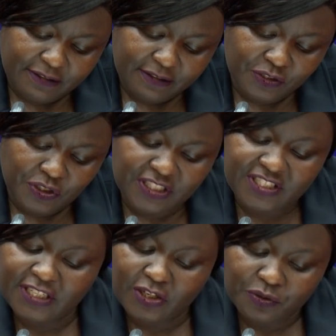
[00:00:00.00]
It's
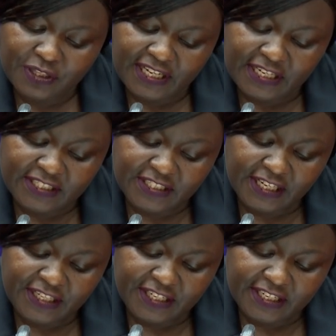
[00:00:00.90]
still on the
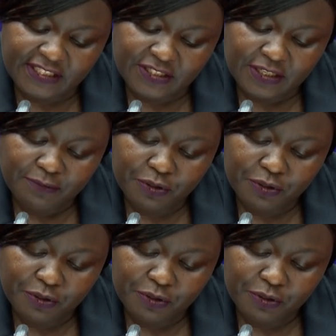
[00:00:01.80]
exchange rate,